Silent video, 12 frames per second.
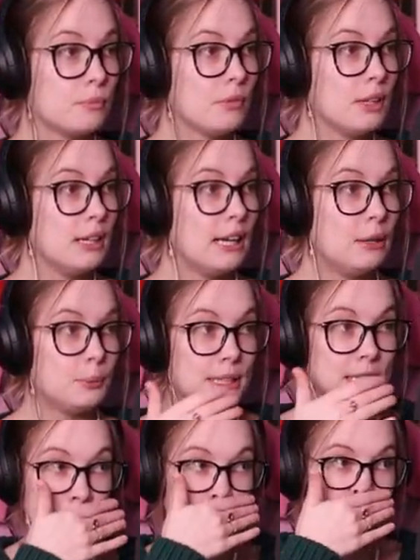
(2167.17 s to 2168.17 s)
And we
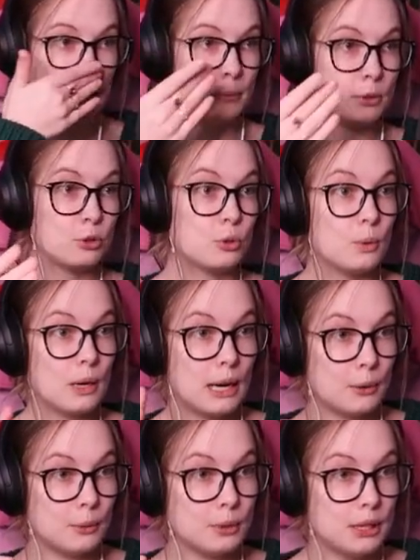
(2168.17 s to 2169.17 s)
need to be able to go
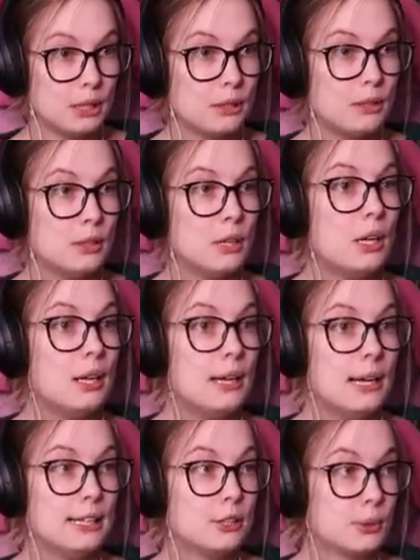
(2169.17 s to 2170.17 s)
out here
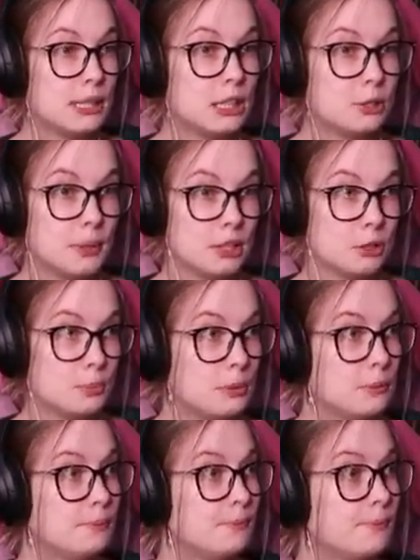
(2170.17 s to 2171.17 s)
as quick as possible.
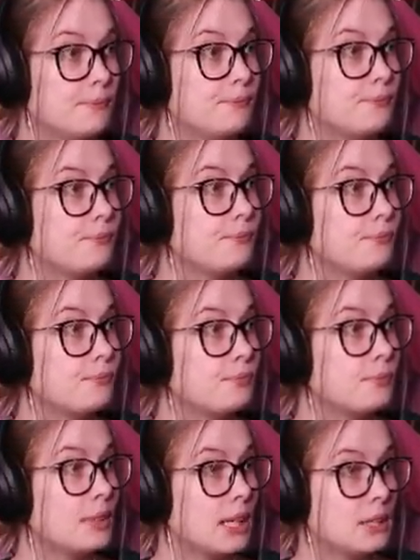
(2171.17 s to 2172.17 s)

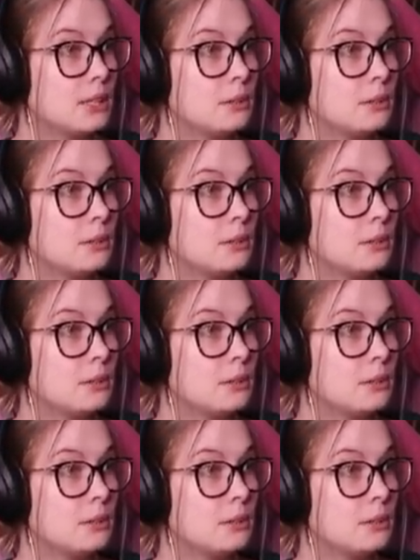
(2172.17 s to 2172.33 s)
Yes.